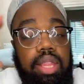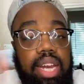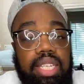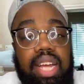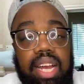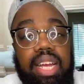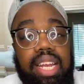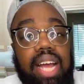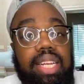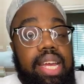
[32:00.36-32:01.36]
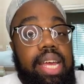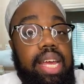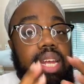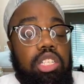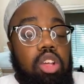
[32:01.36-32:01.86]
That is not a good
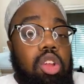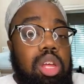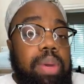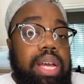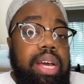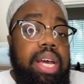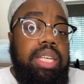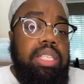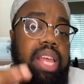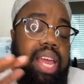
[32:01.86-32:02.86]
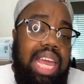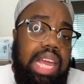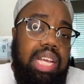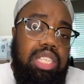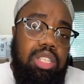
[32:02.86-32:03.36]
idea, and it's only because the
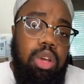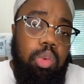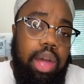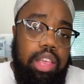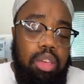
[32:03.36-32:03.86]
ink is still wet.